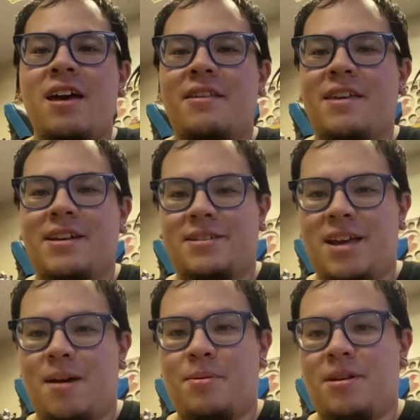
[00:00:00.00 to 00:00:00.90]
that is
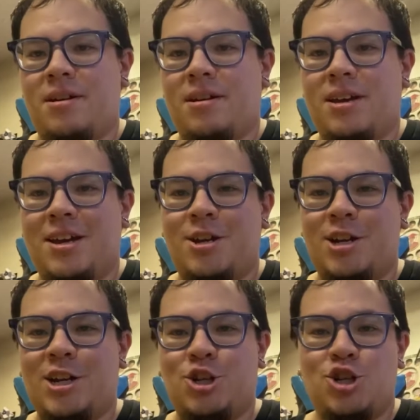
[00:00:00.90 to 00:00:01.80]
happening
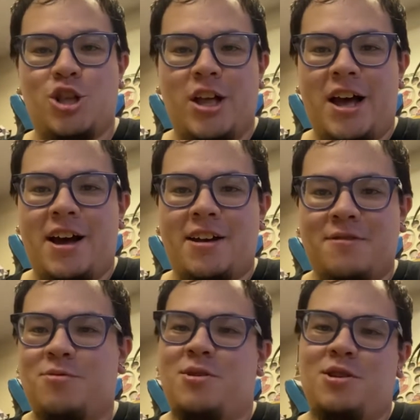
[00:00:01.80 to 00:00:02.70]
in July of
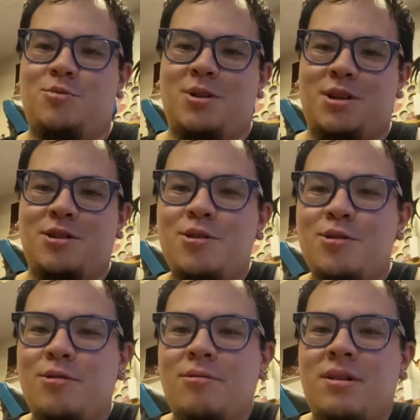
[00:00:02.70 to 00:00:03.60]

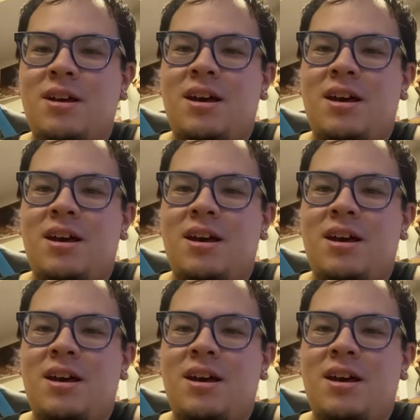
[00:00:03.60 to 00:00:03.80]
2022.